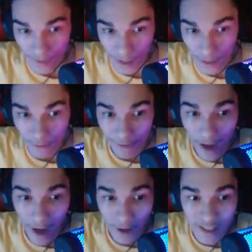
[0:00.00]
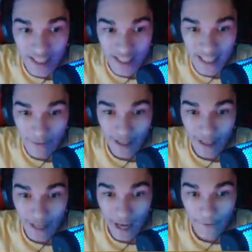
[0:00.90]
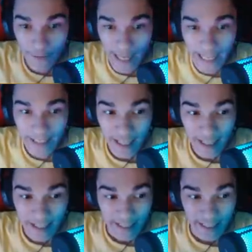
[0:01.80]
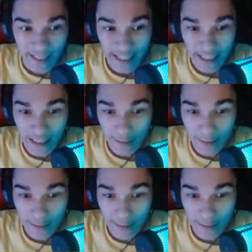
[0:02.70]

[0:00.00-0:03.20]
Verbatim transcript: I found 7 out of 8 damn